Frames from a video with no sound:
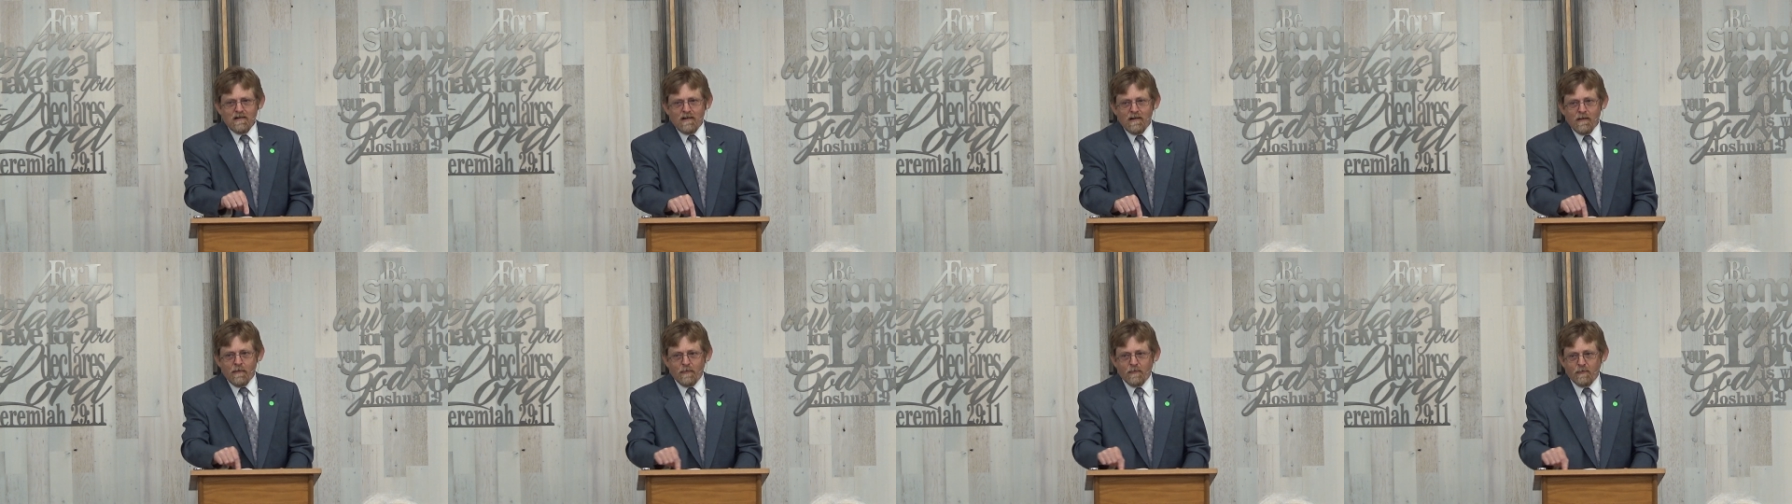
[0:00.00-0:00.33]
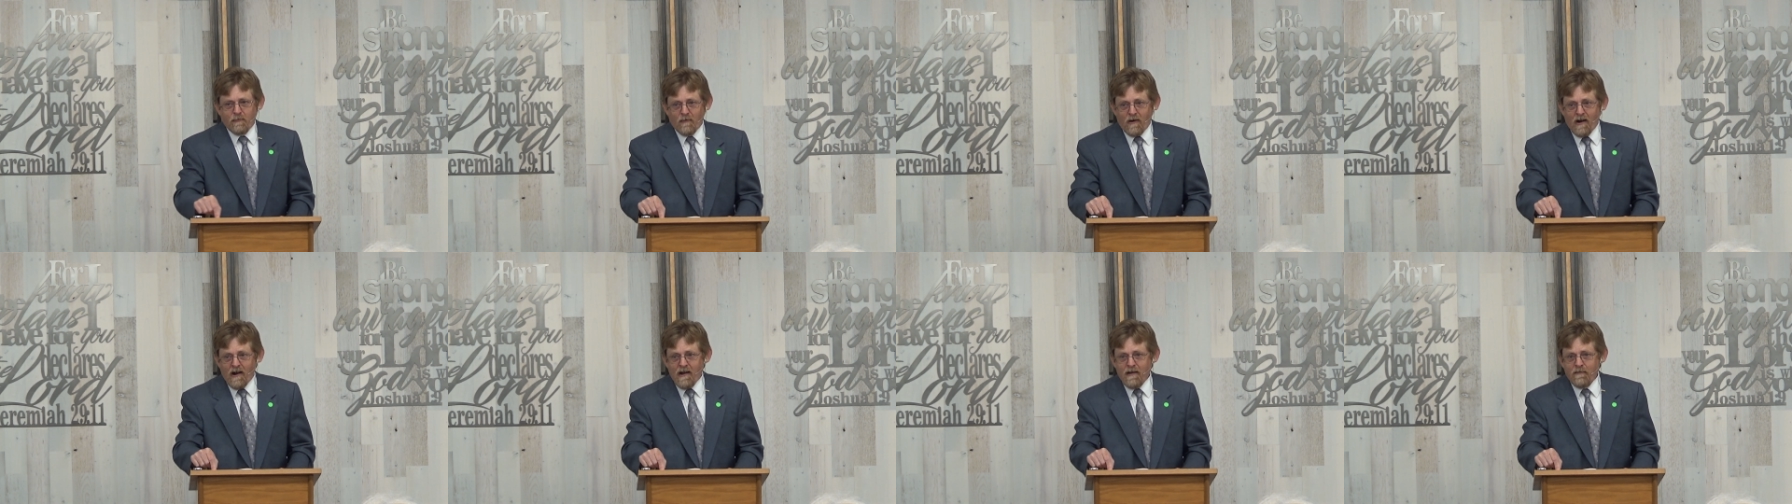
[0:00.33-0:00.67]
a
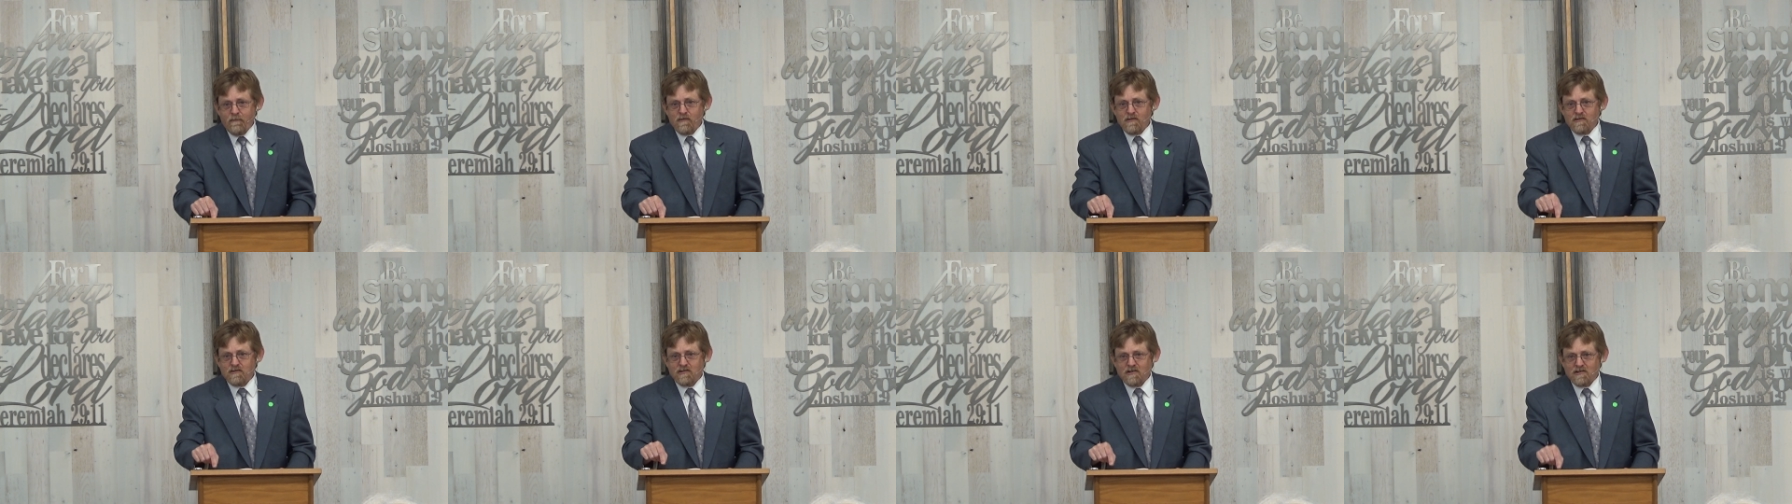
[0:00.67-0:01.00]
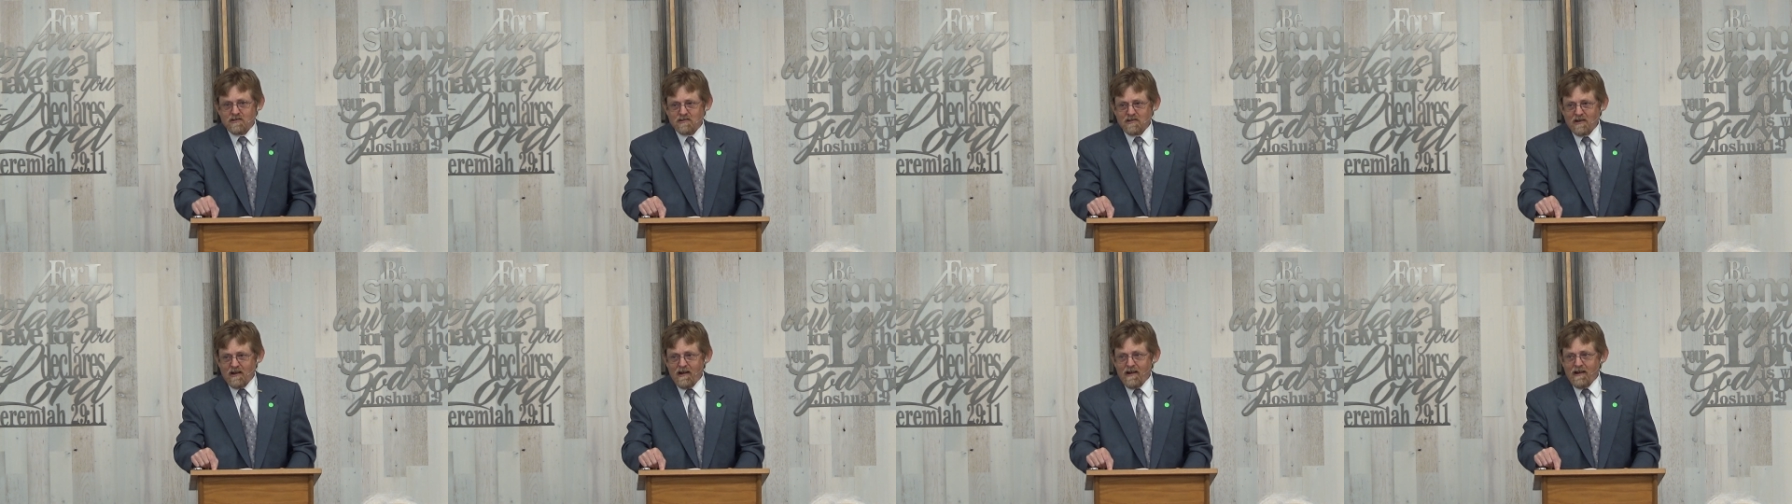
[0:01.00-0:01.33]
thriving
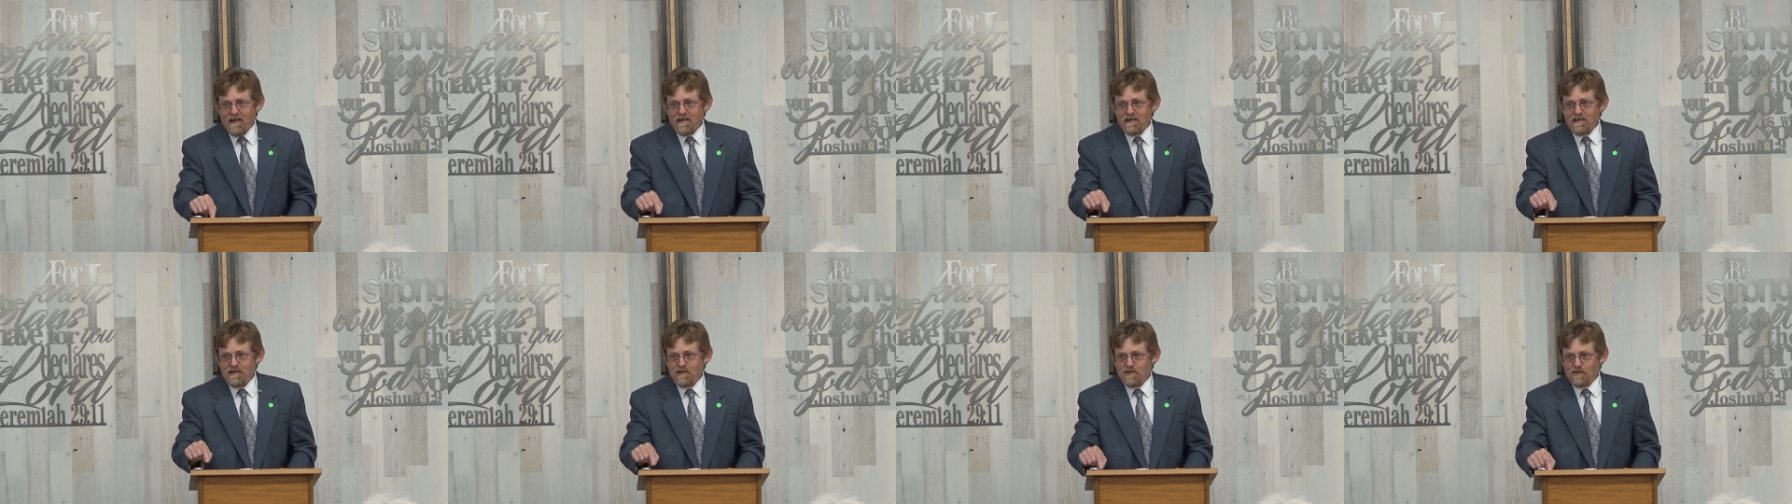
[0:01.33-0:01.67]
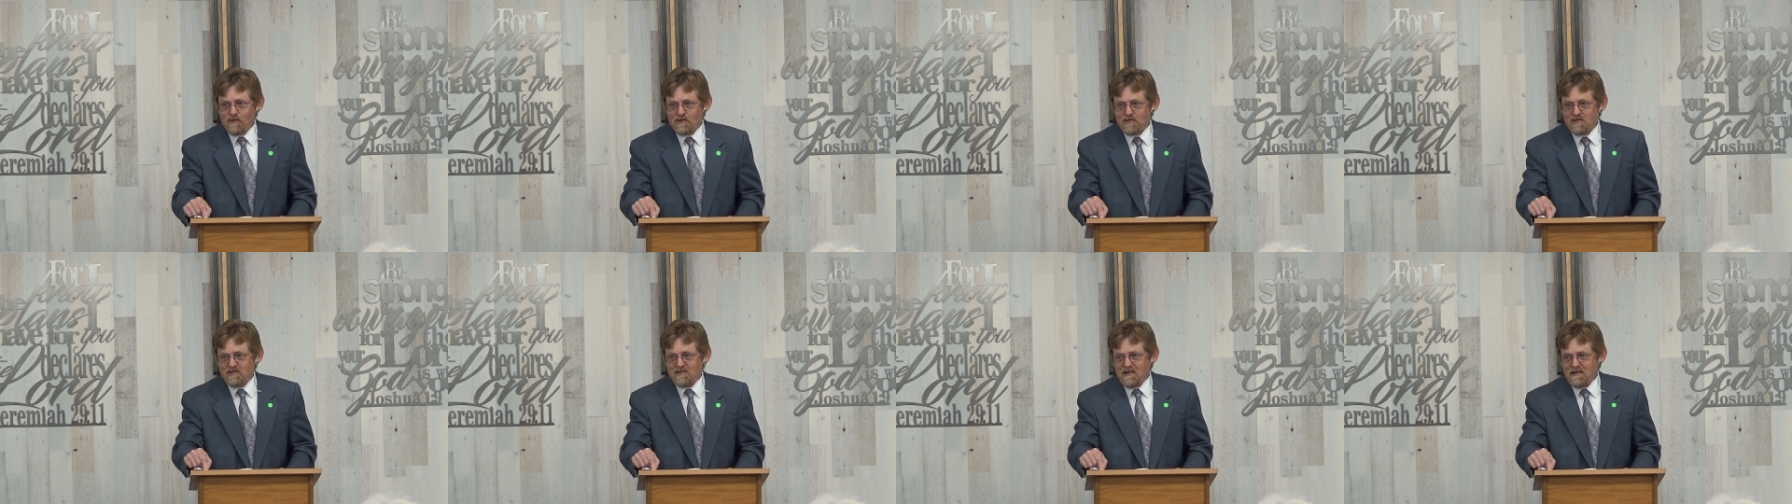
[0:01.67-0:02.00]
society
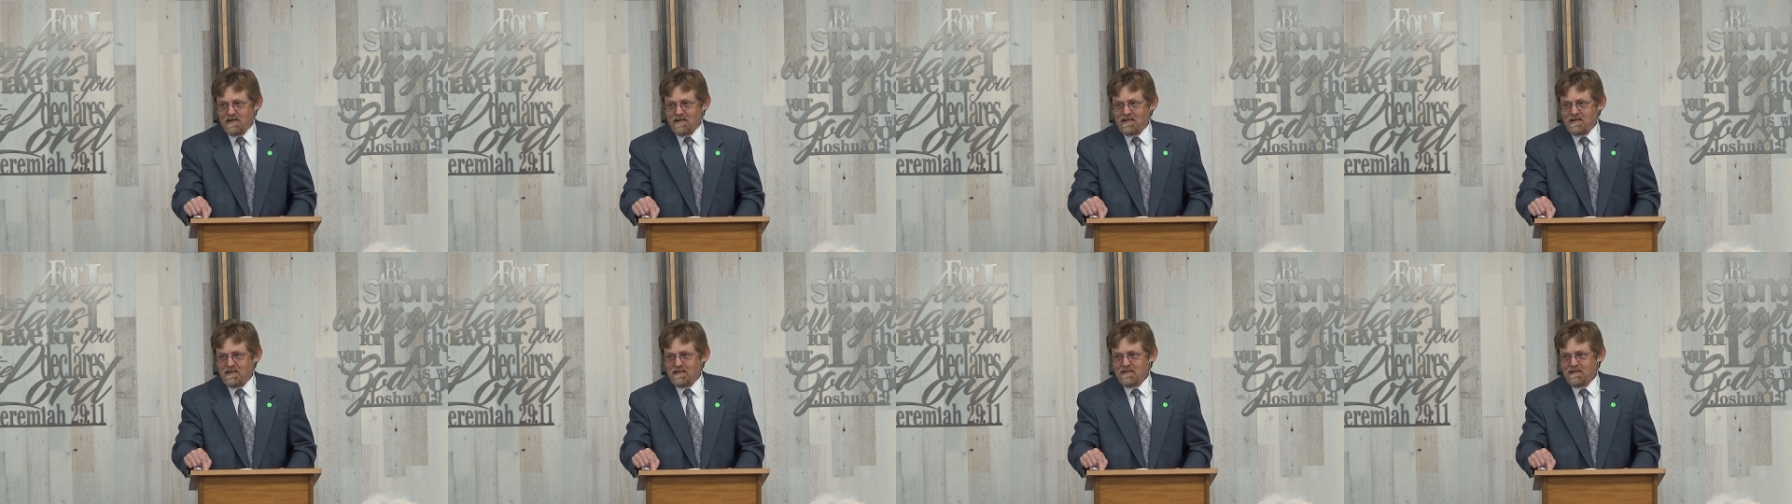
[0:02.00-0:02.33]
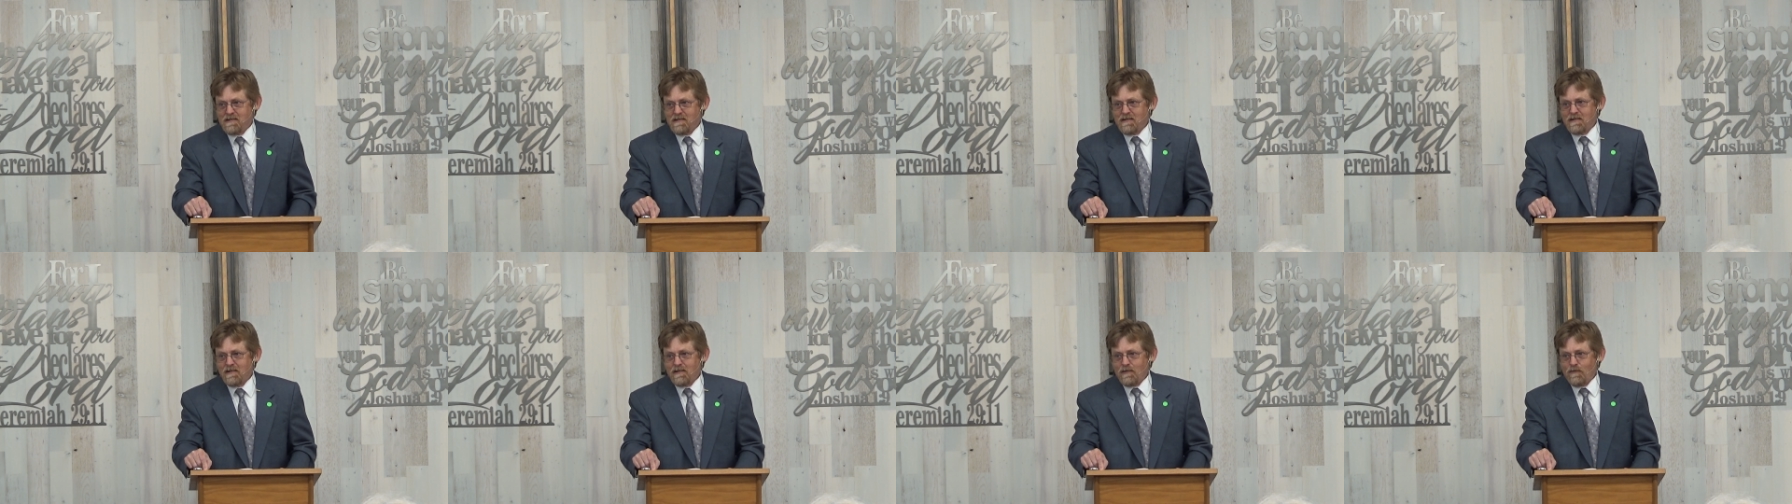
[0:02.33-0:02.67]
or city